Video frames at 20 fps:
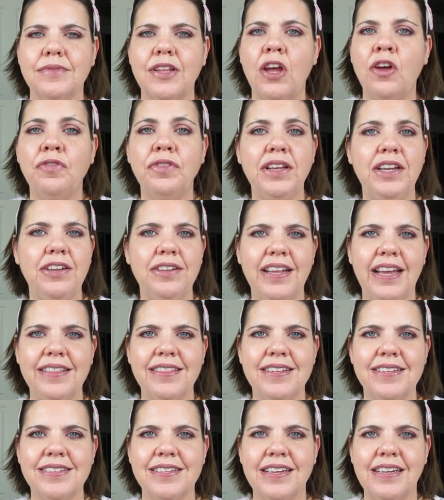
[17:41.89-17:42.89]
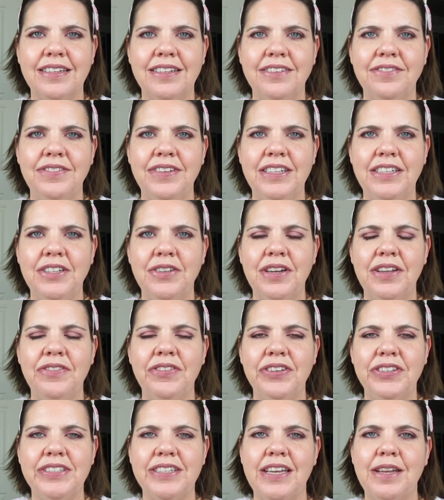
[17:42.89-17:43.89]
Hopefully you liked this style of video.
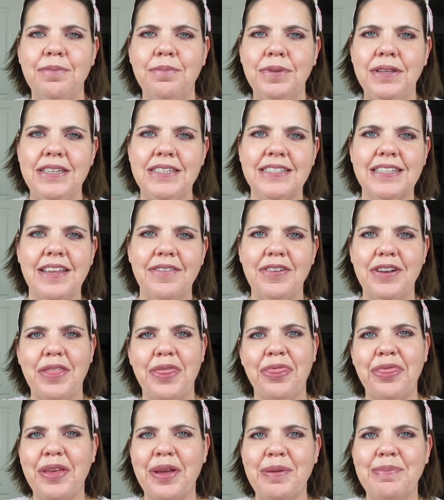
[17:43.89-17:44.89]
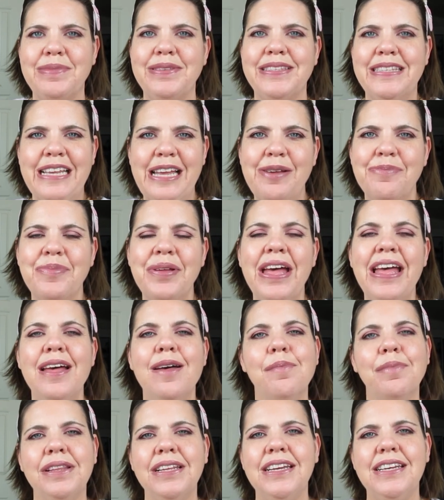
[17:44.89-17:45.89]
If you did, please give it a thumbs up.
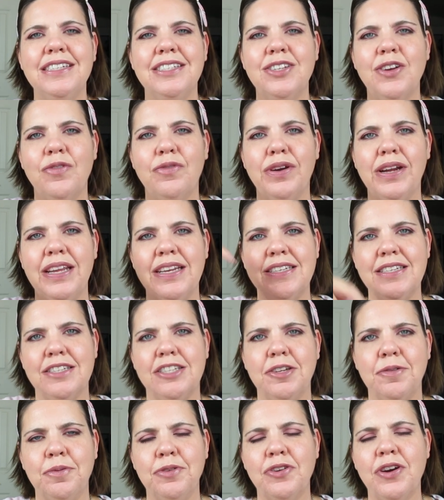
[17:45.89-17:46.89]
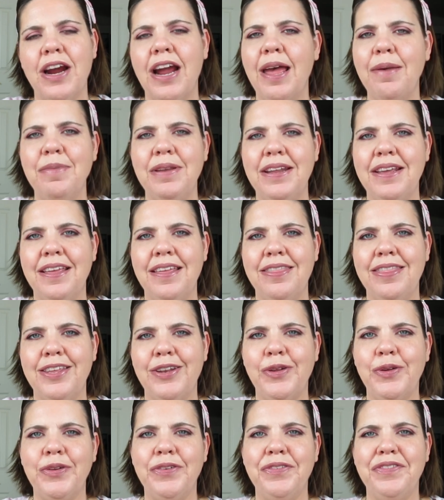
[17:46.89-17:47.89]
Please don't forget to subscribe and hit
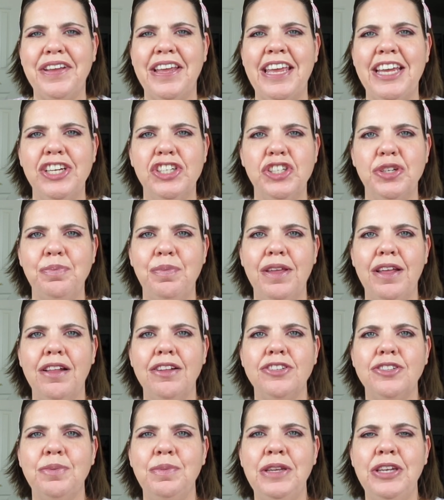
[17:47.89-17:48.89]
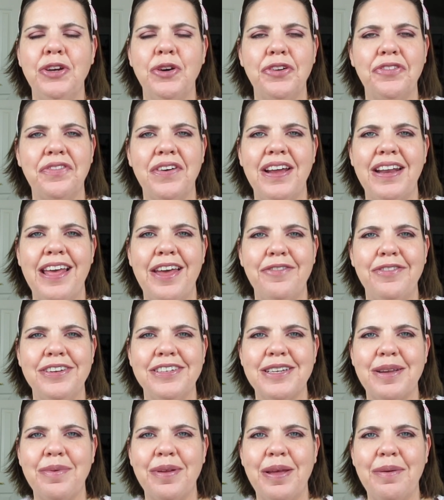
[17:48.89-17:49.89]
that notification bell to be notified every
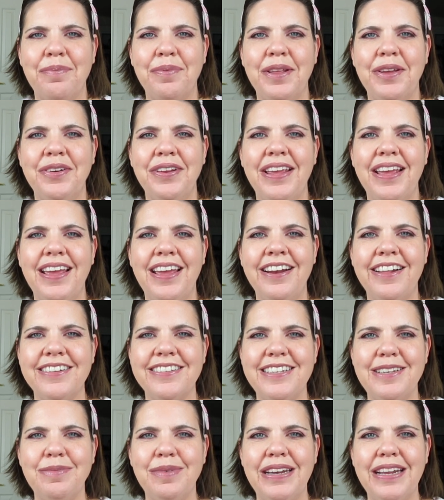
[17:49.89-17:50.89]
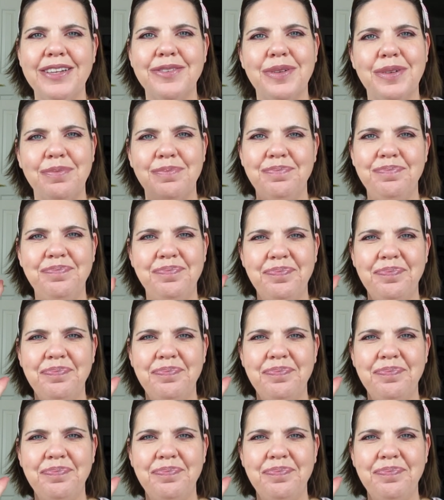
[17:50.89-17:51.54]
time I upload. And I'll see you in my next one.